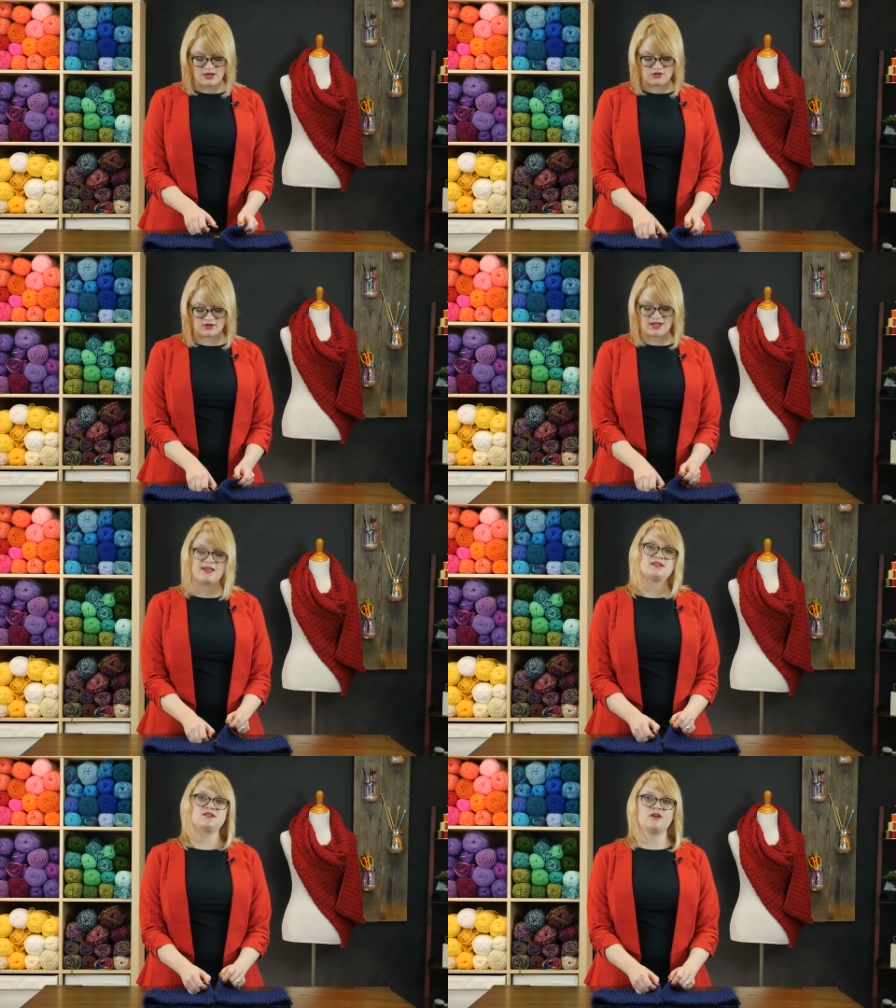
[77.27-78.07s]
your
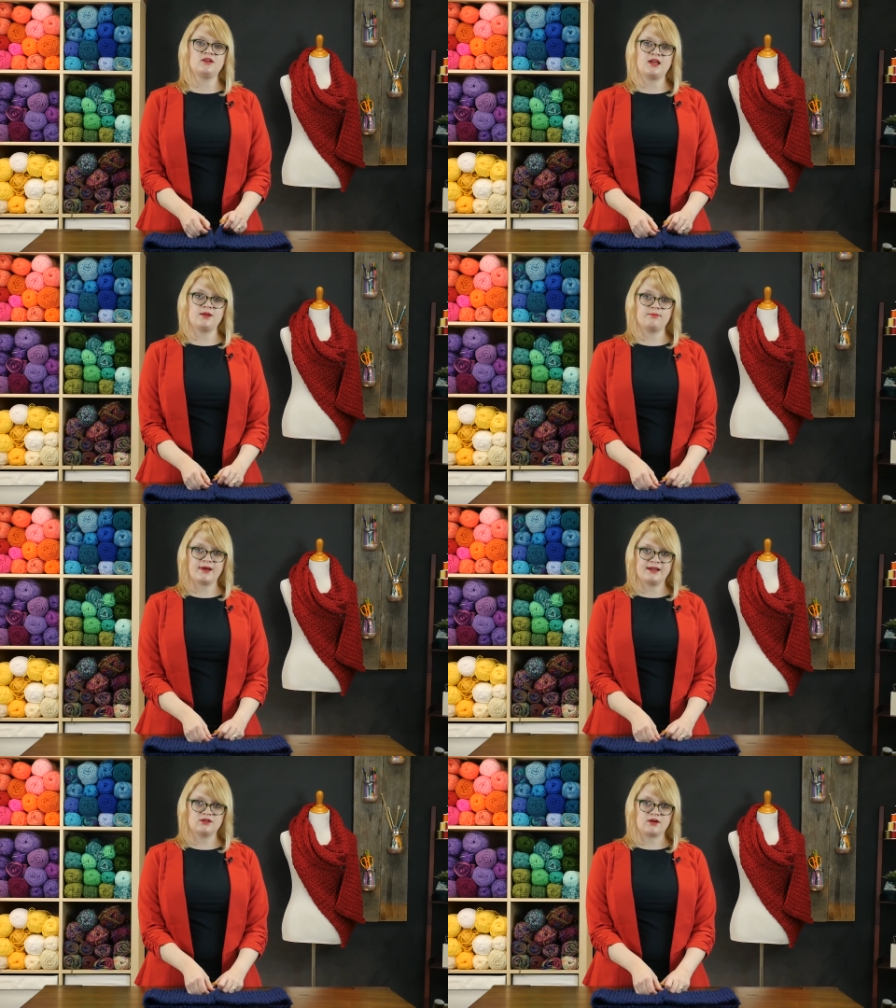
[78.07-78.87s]
cast on and
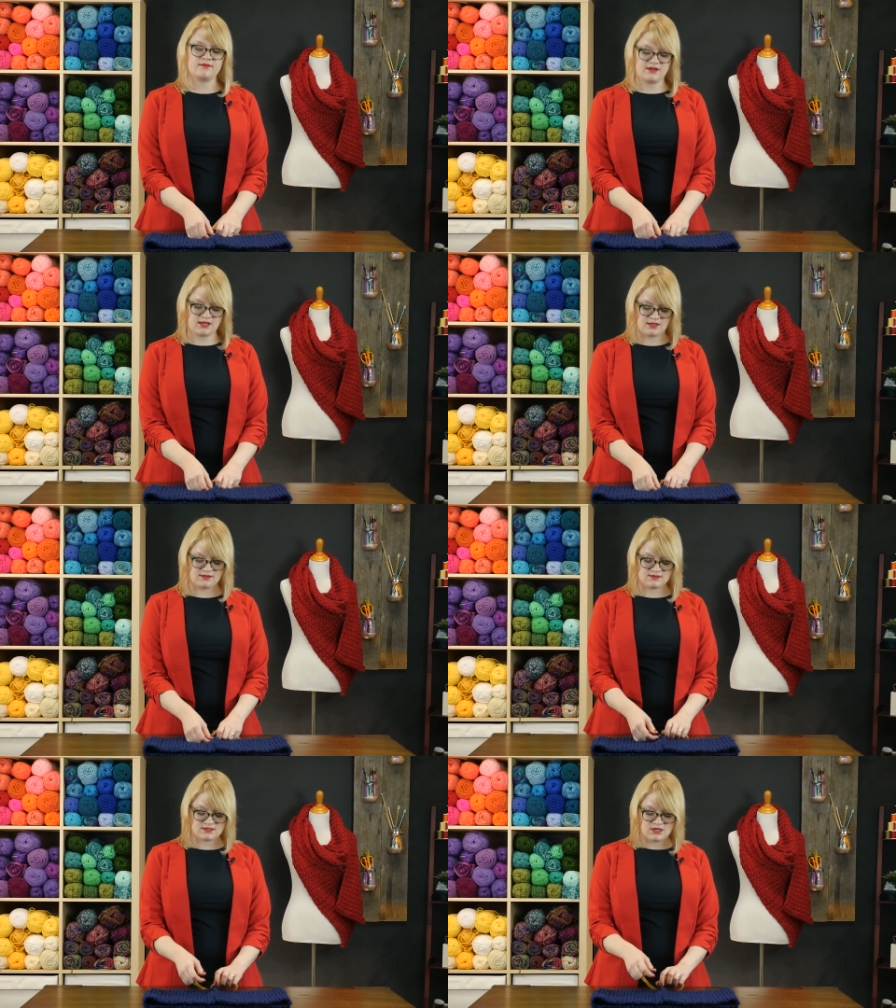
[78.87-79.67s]
bind off
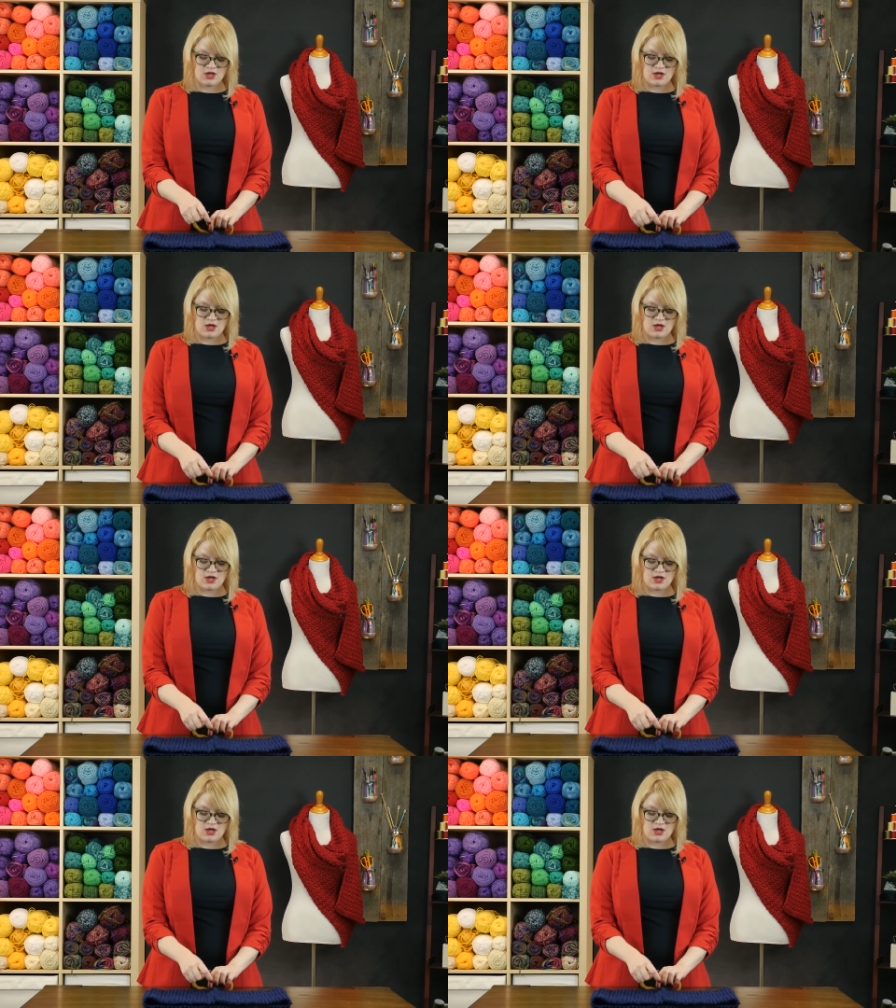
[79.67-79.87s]
ends